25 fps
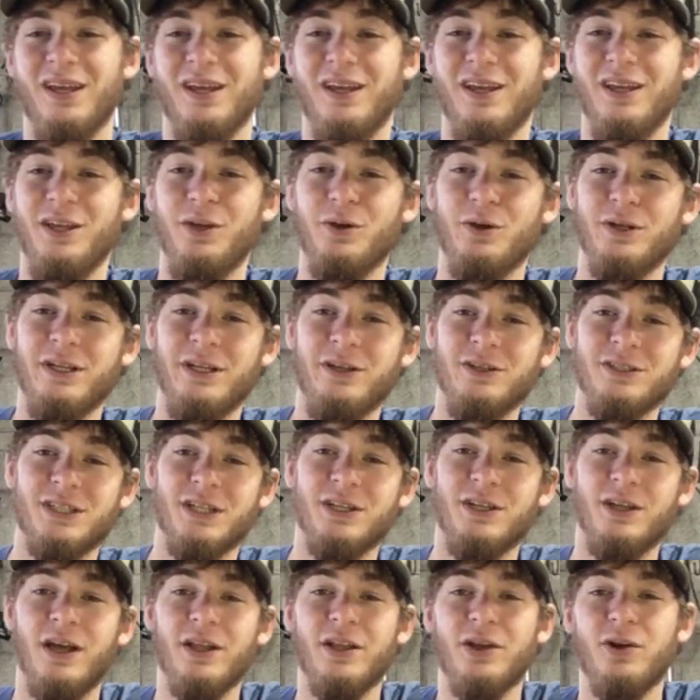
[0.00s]
You can use
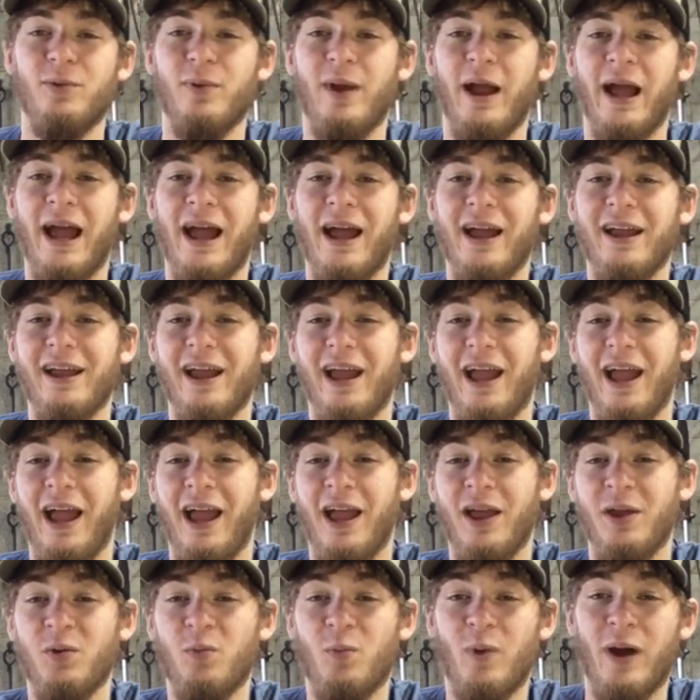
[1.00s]
another rag
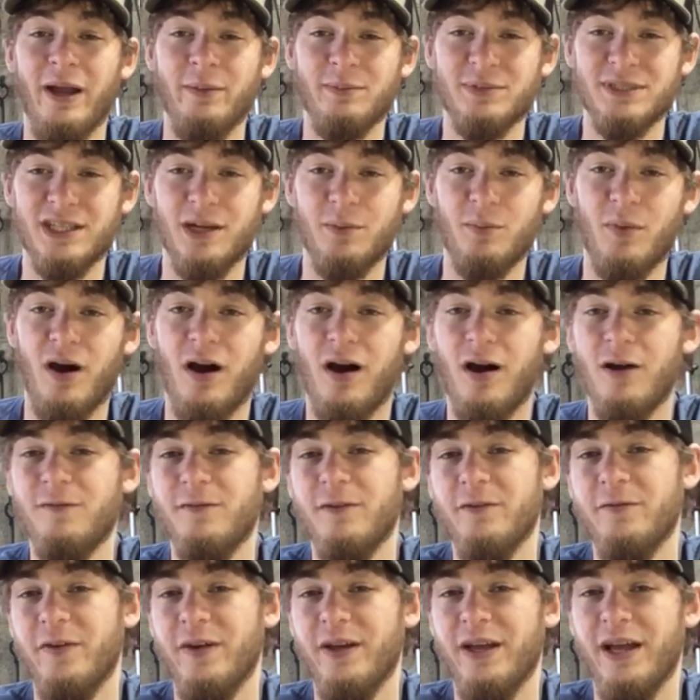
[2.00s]
and wipe some
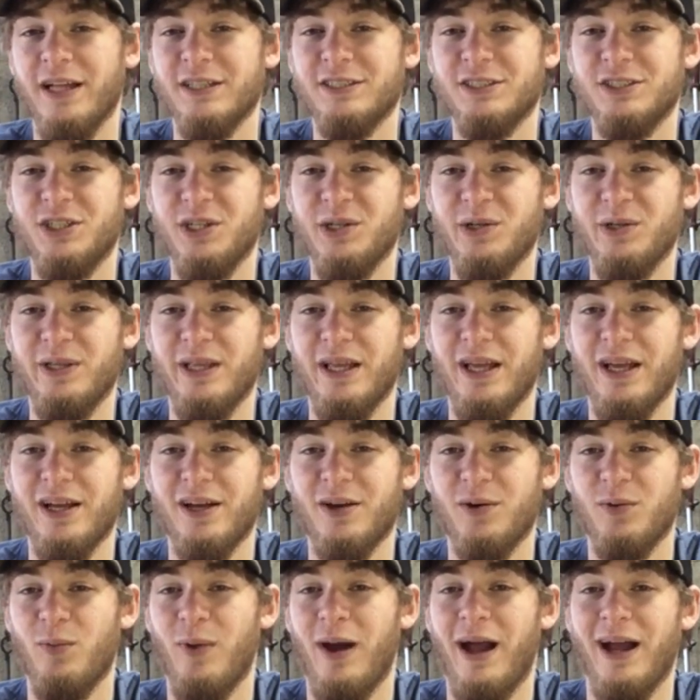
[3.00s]
off if it gets too
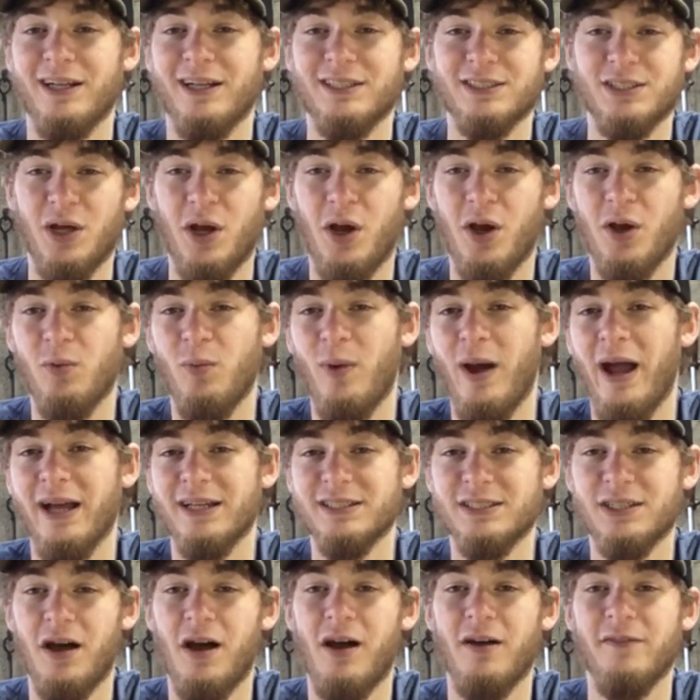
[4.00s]
thick, wax on,
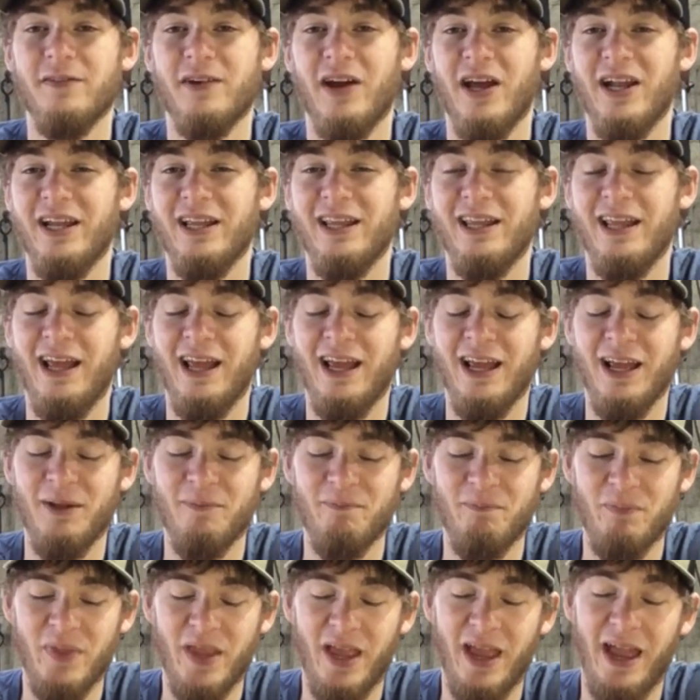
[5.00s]
wax off kind of thing.
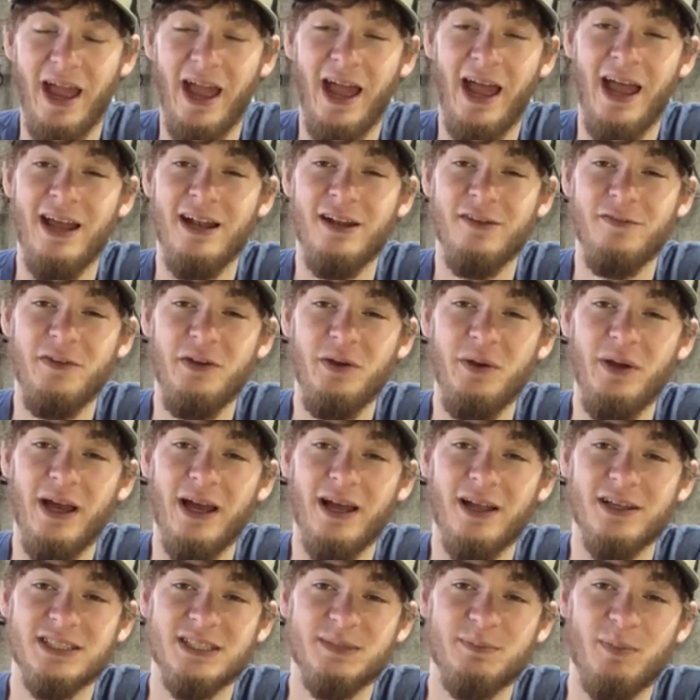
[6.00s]
And if you
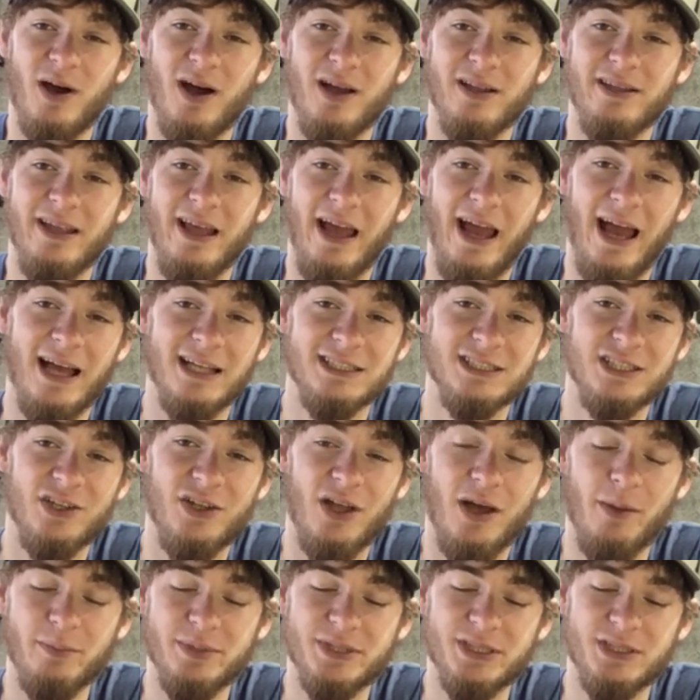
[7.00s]
get a spot that has
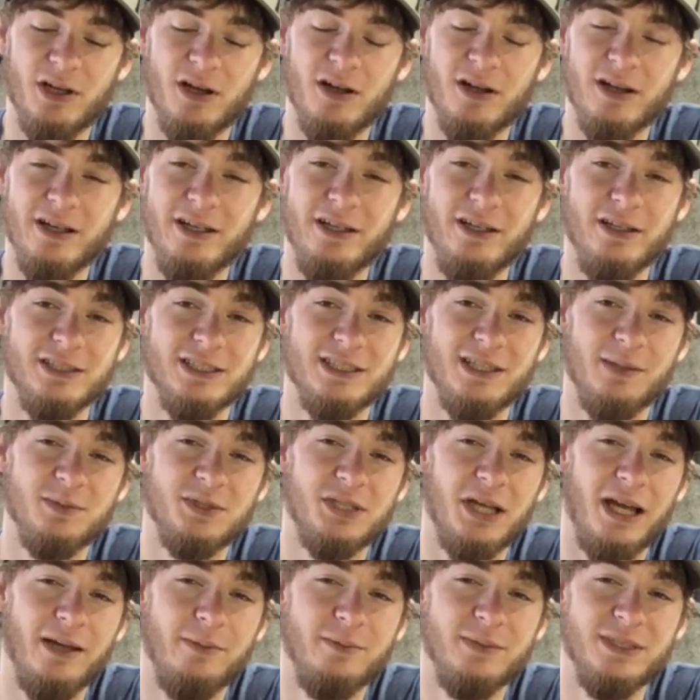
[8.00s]
lumps on it,
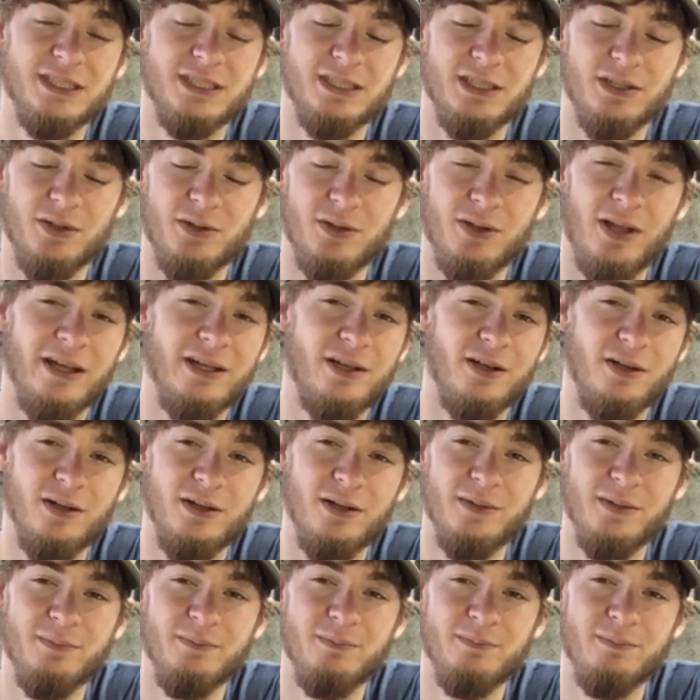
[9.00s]
sometimes, or like
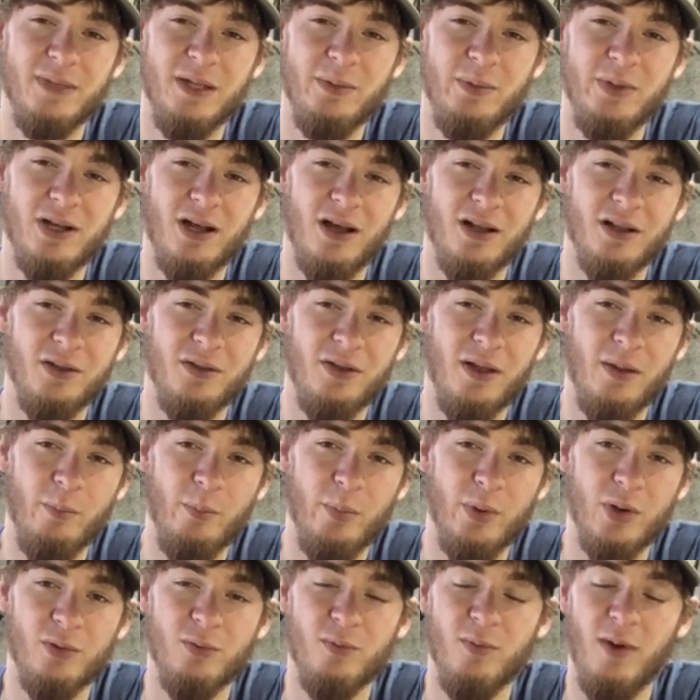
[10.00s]
maybe not a lump,
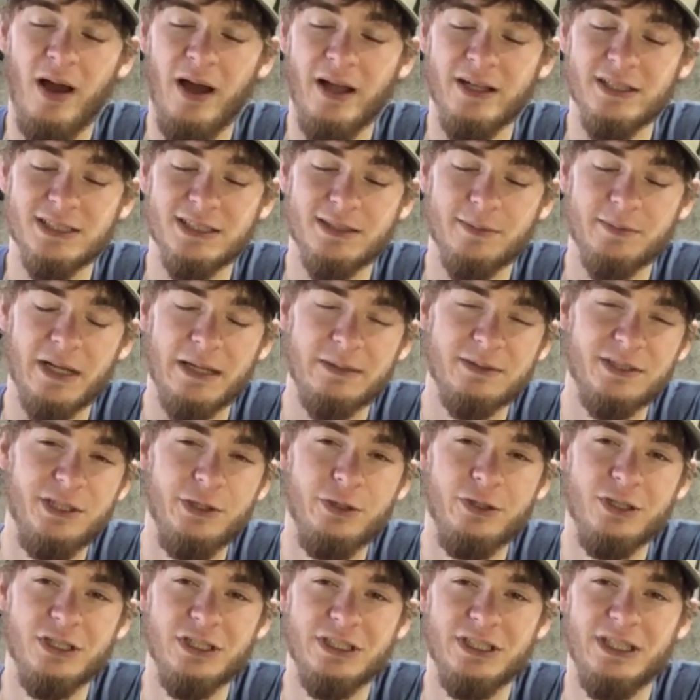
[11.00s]
but a run, sometimes you
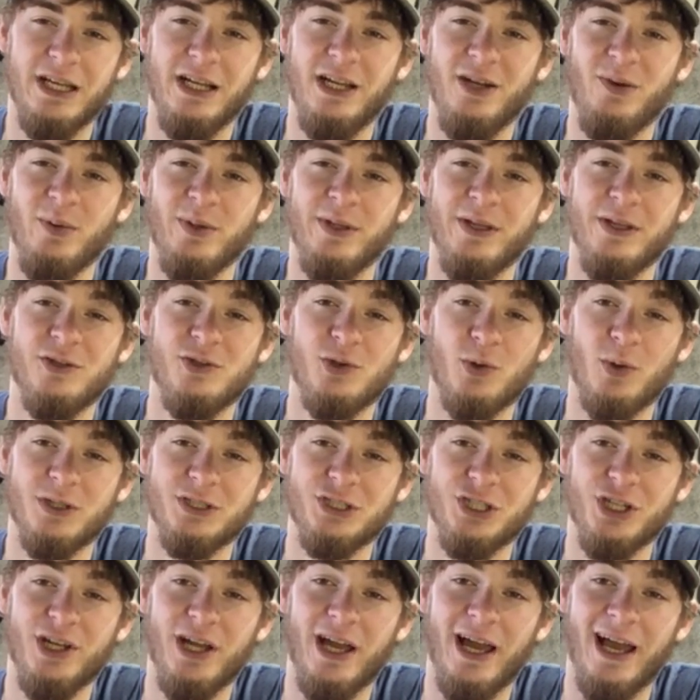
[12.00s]
can just hit it with the
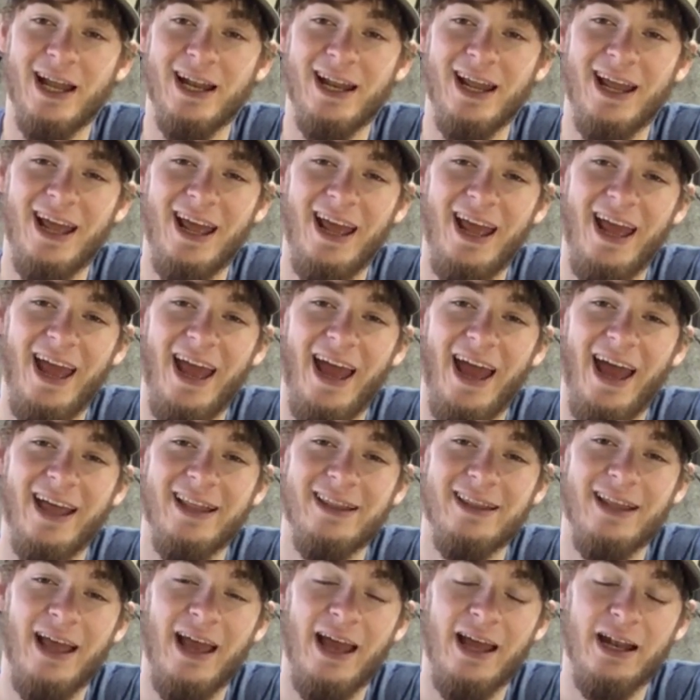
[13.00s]
torch again,
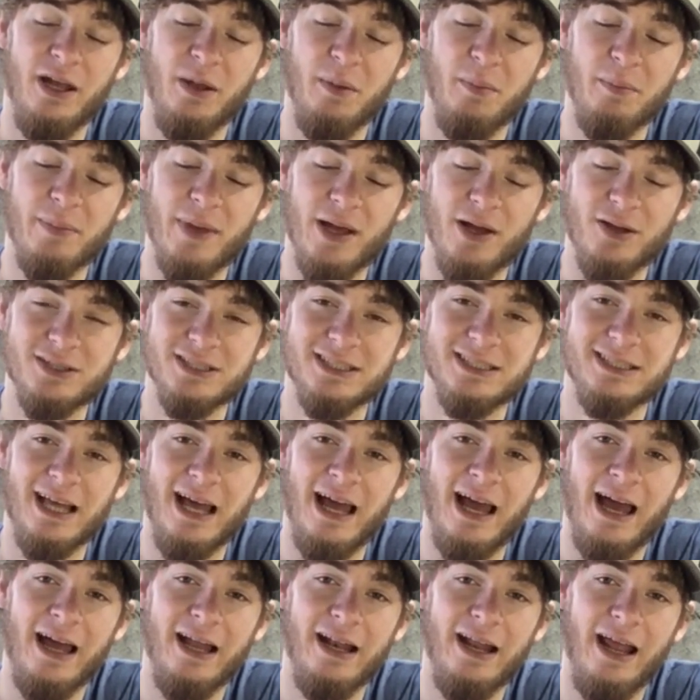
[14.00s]
and then it melts
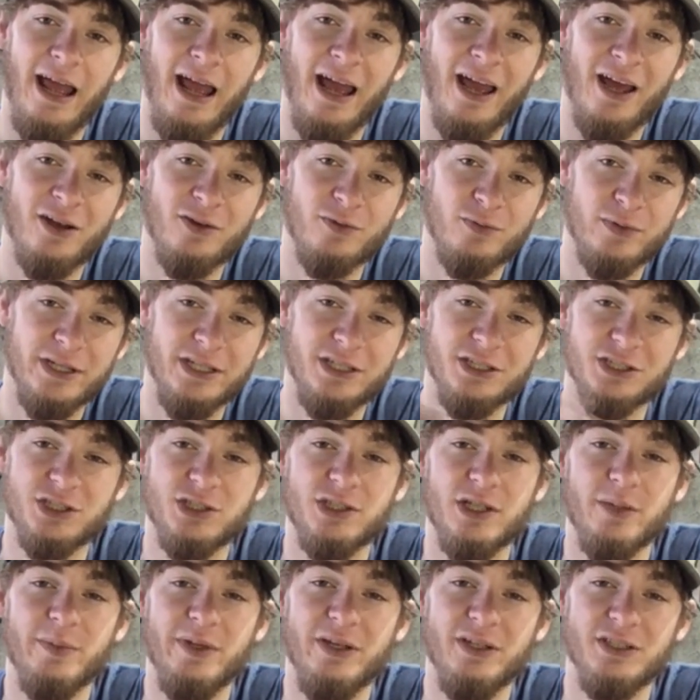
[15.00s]
that and
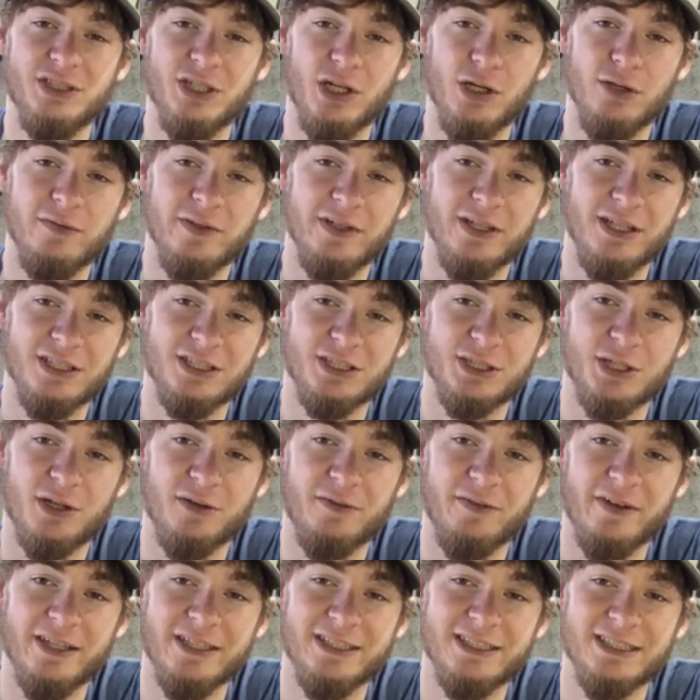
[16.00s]
redistributes over the
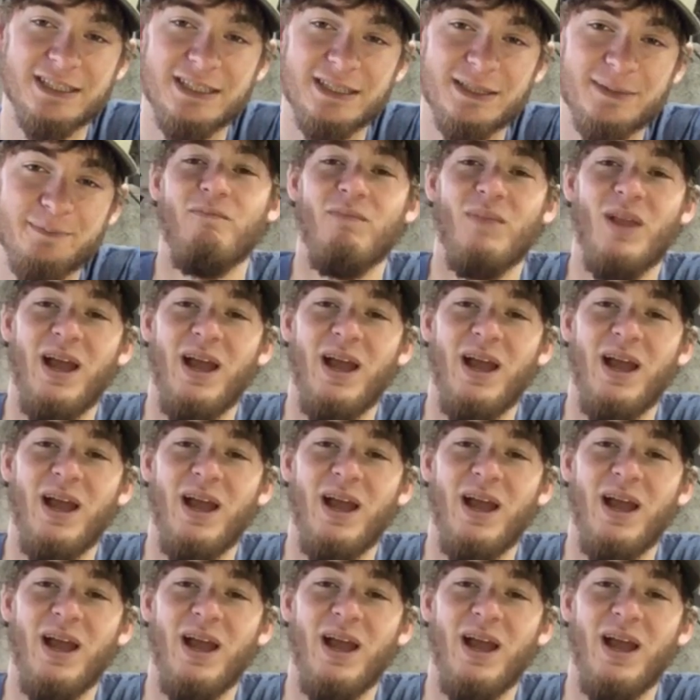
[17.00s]
surface.